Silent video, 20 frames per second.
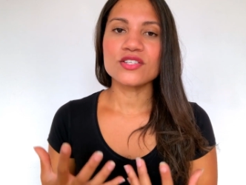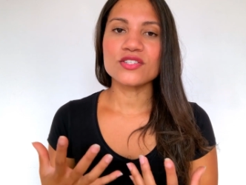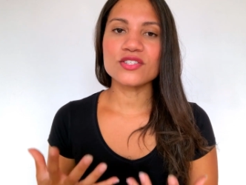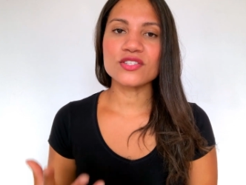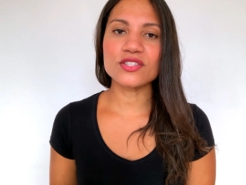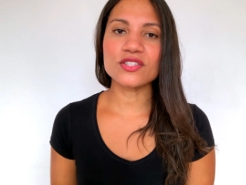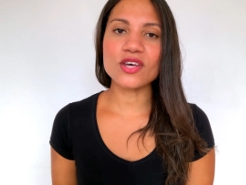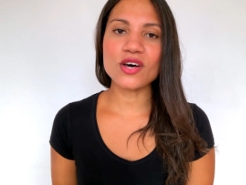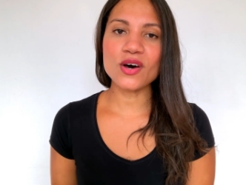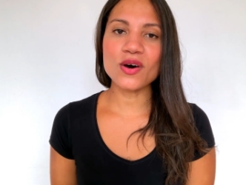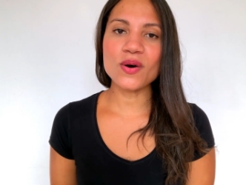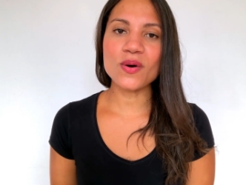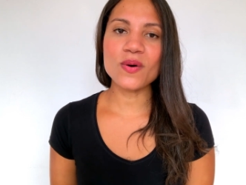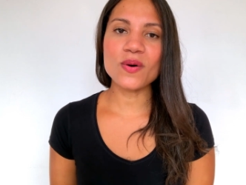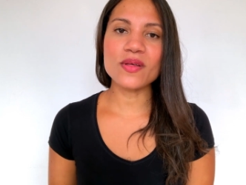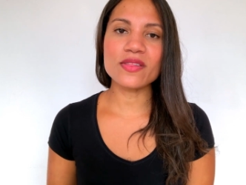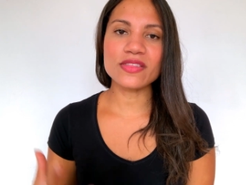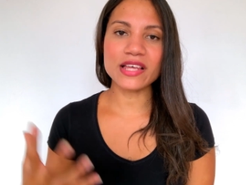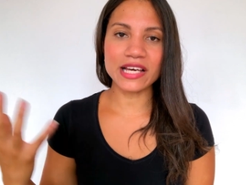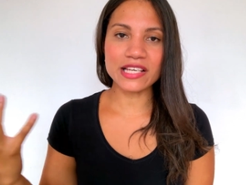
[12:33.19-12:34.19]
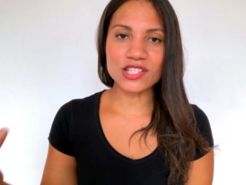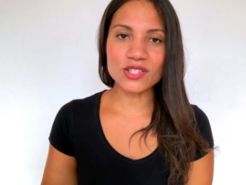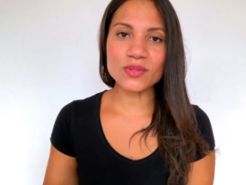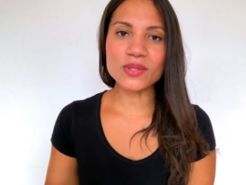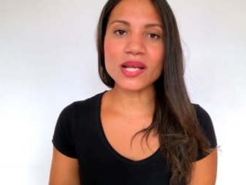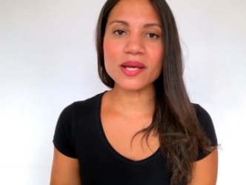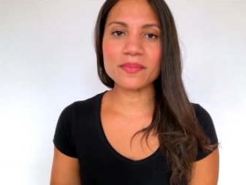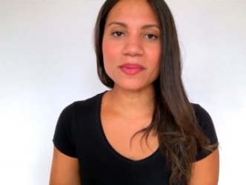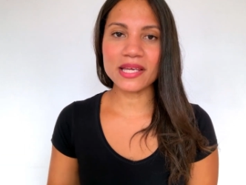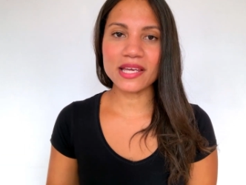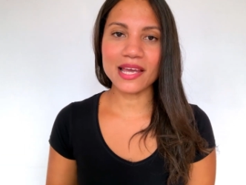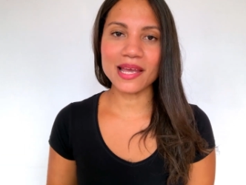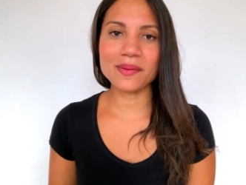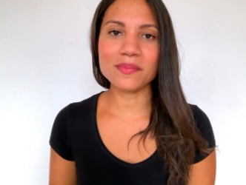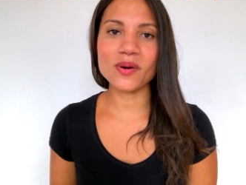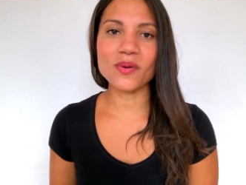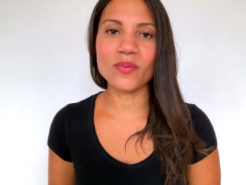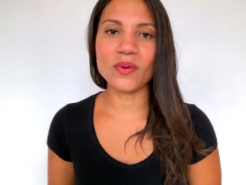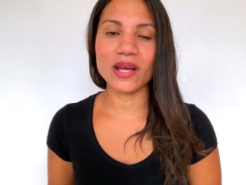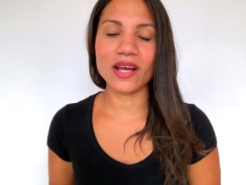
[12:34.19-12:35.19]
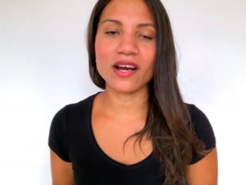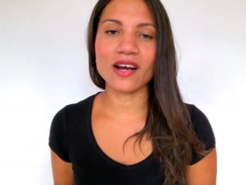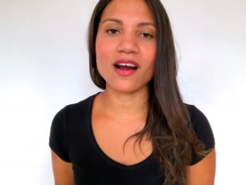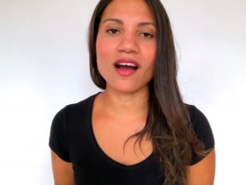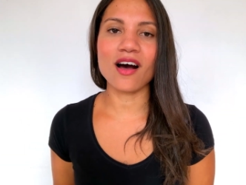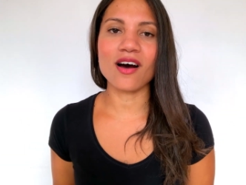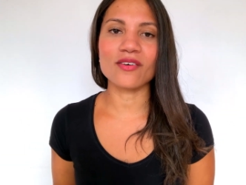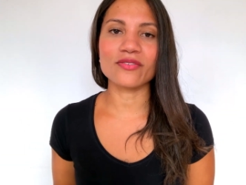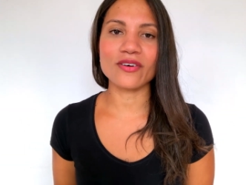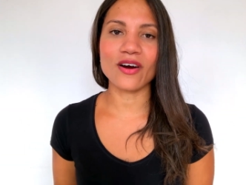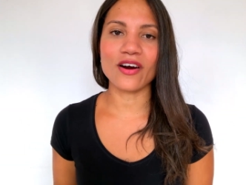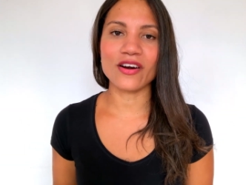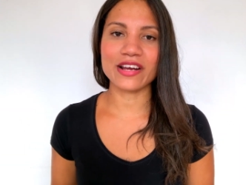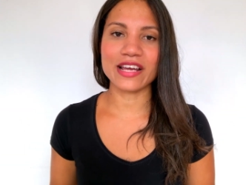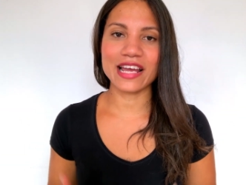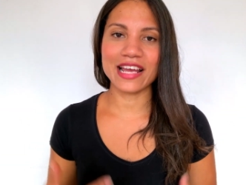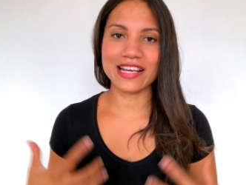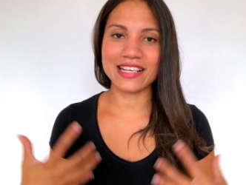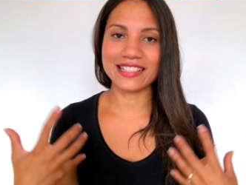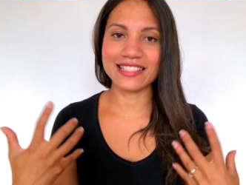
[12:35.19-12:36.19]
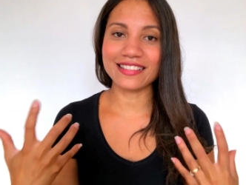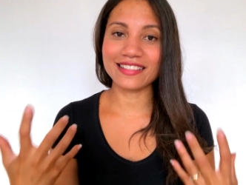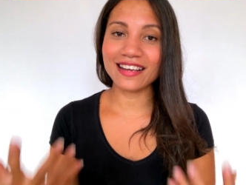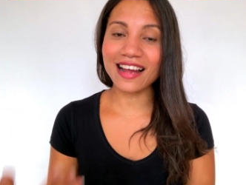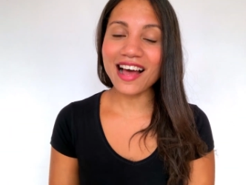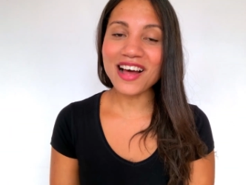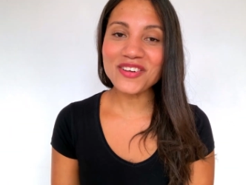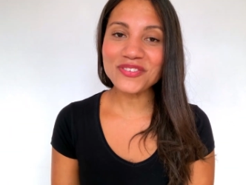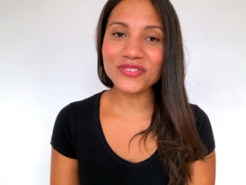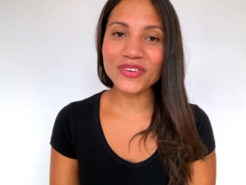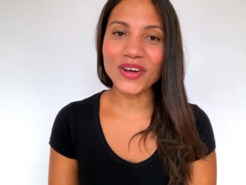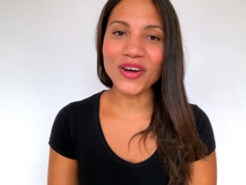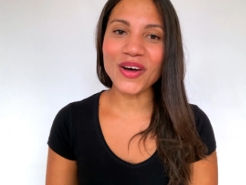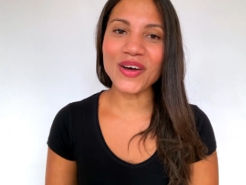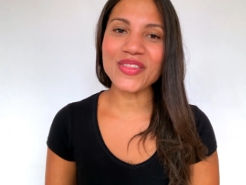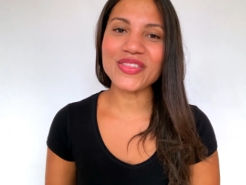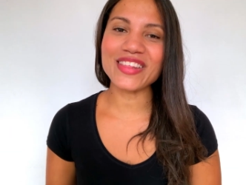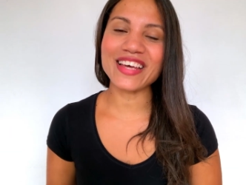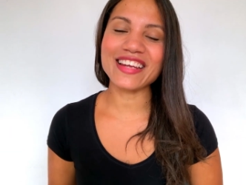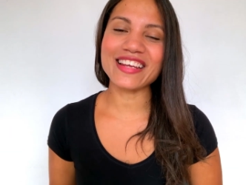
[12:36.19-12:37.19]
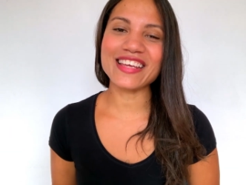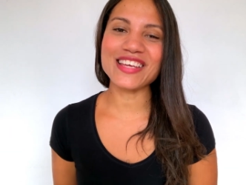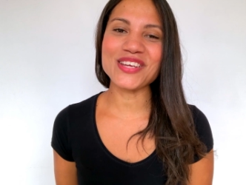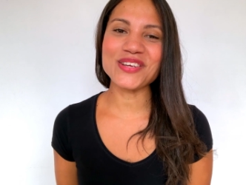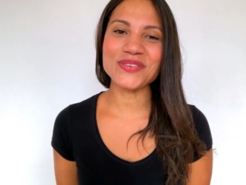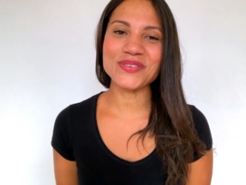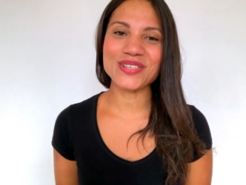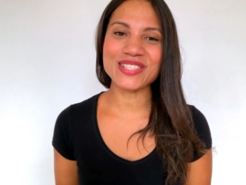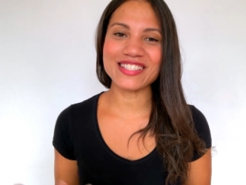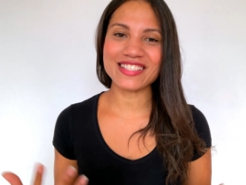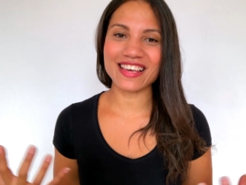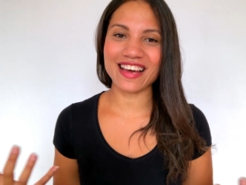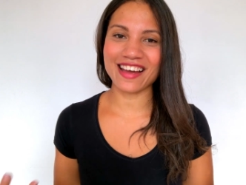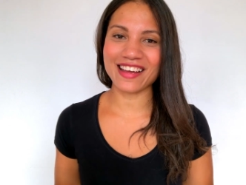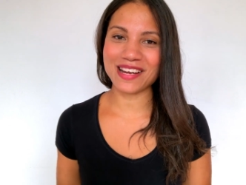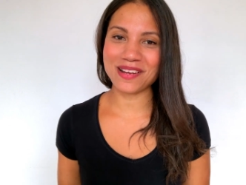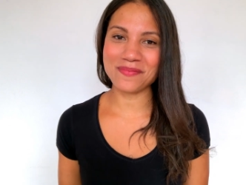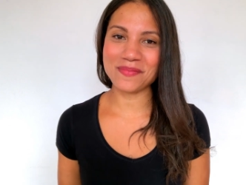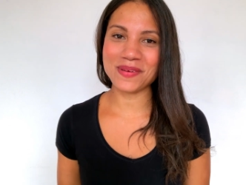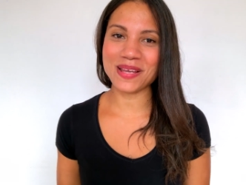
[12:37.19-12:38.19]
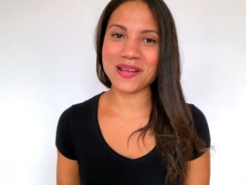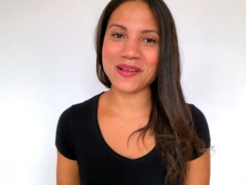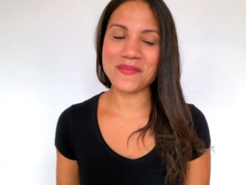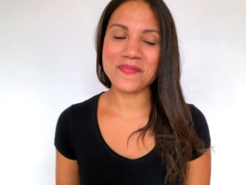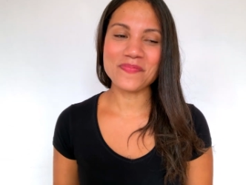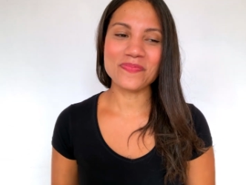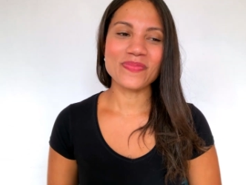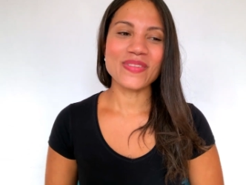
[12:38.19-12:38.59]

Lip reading: So that's when I became aware of Archangel Raphael and that he was guiding me.